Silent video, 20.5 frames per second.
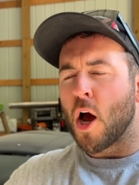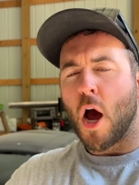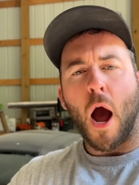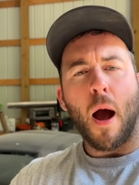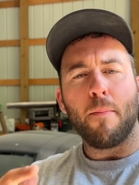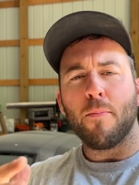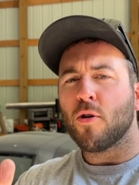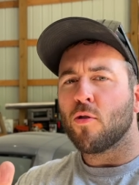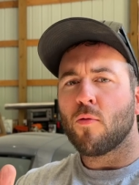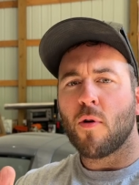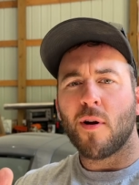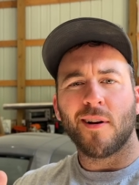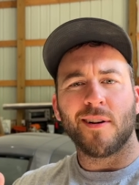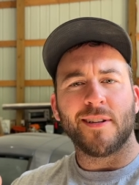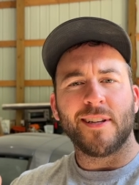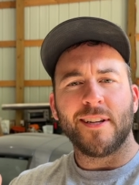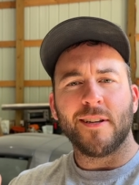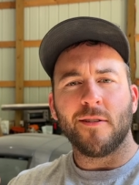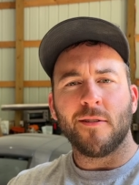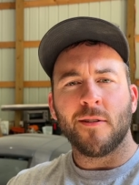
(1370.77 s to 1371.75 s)
I'm going to run a
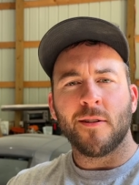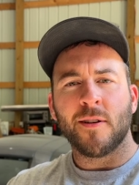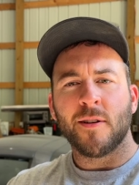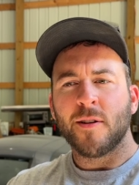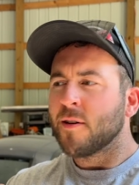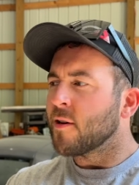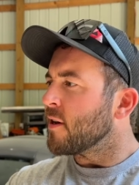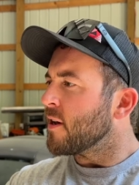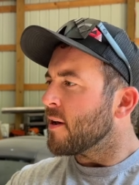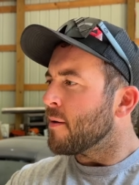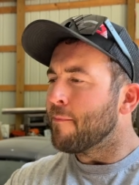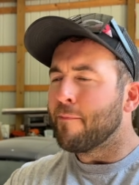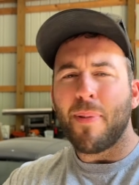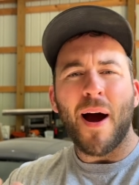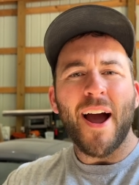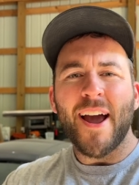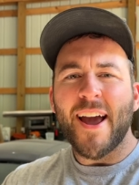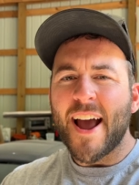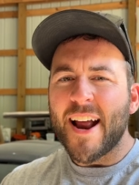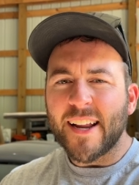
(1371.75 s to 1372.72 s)
deal.
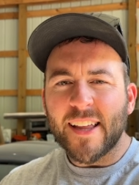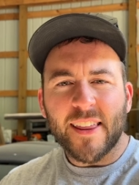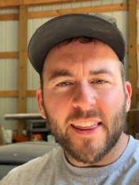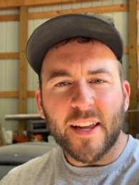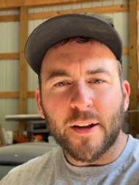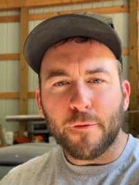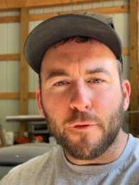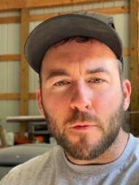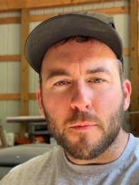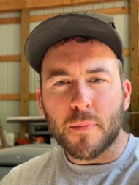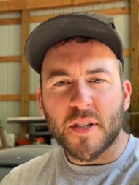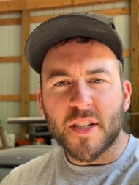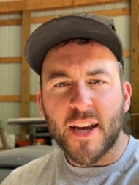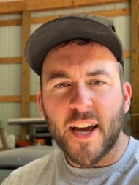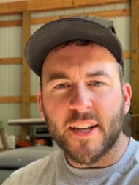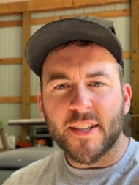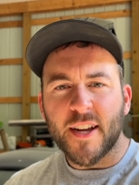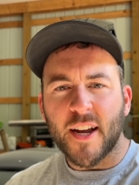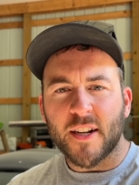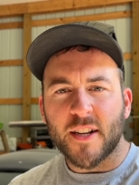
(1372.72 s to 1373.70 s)
Buy anything from CA
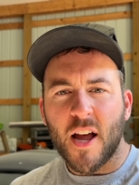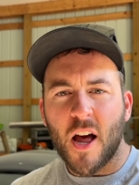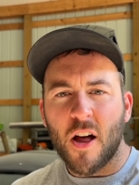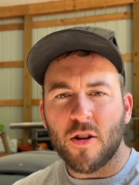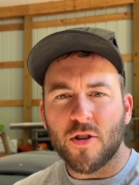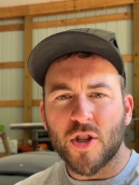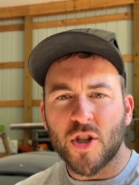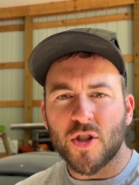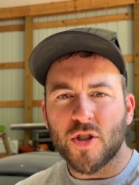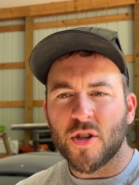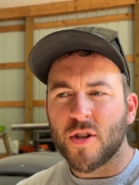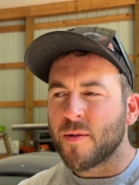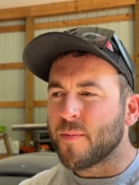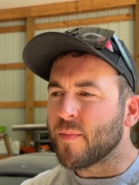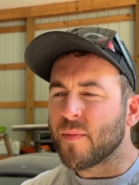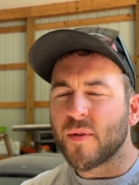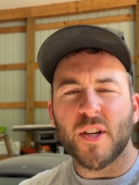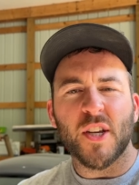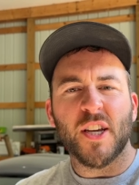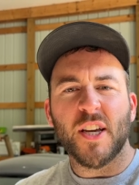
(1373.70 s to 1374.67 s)
Technologies,
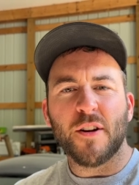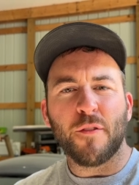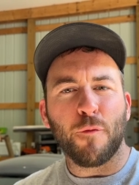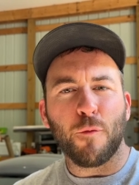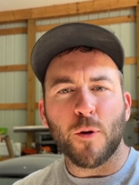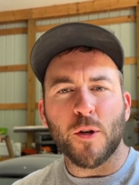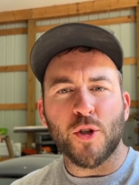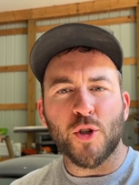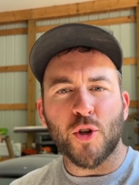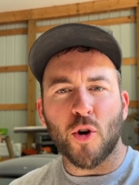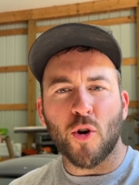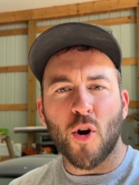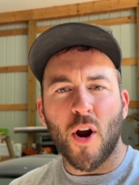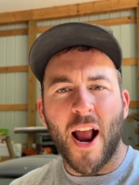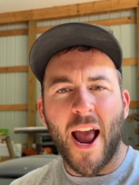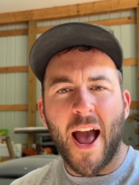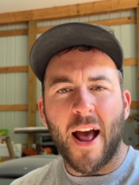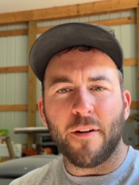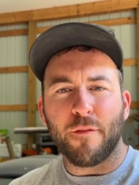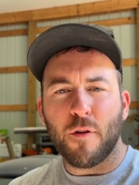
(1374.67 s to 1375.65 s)
get a free shirt or
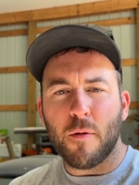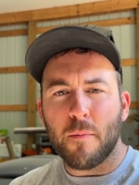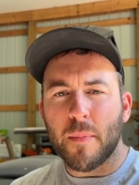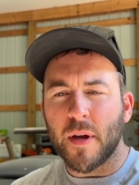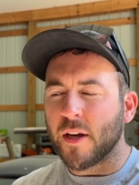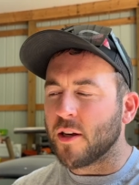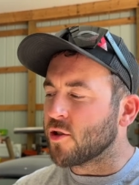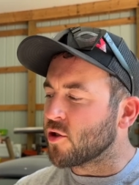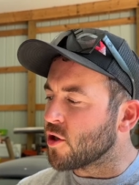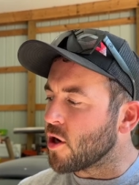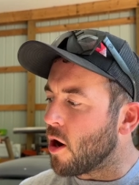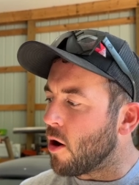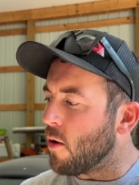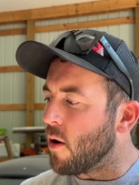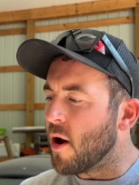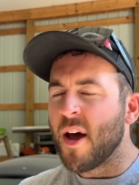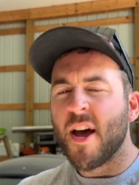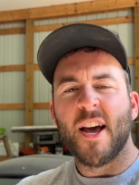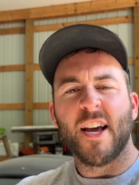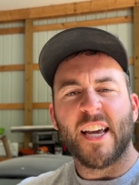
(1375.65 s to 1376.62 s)
hat from me. So
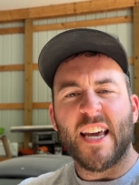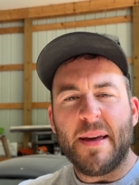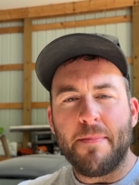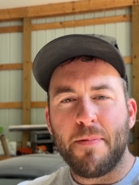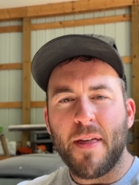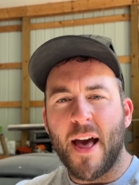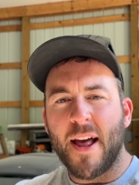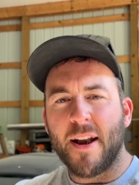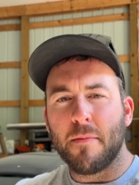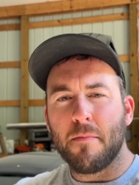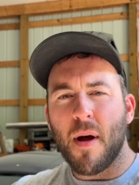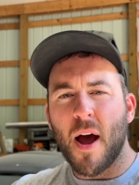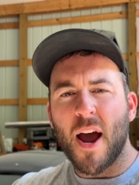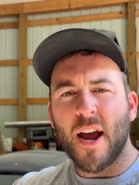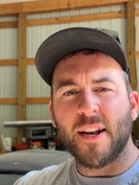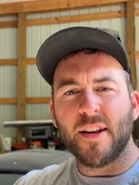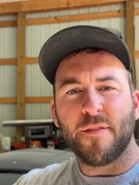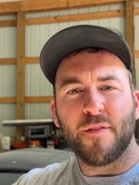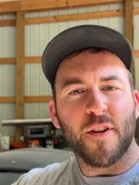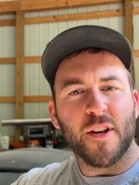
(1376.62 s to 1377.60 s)
keep that in
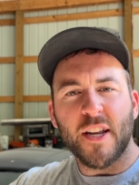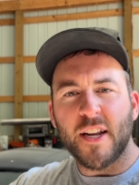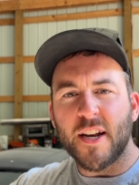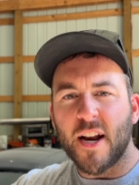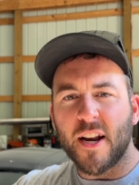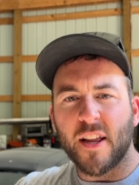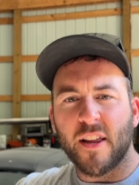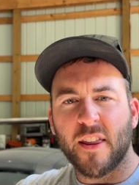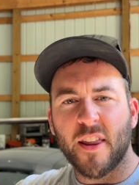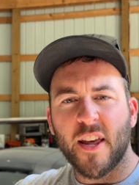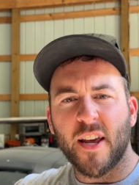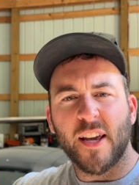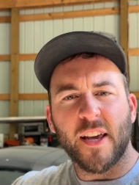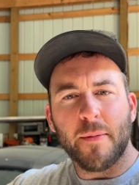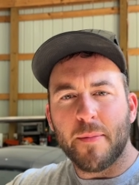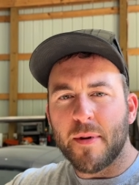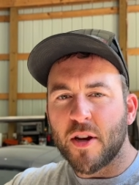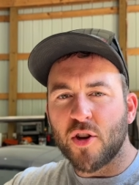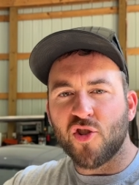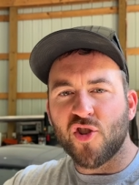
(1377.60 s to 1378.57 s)
mind. If you need anything, give
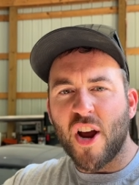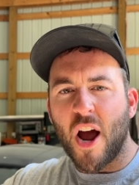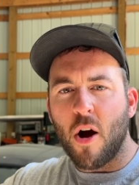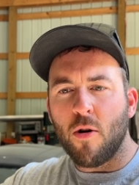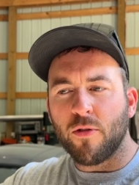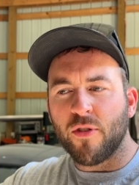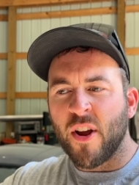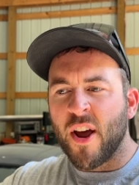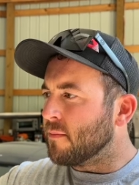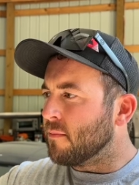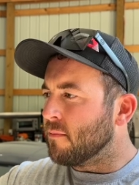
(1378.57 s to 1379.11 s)
me a shout.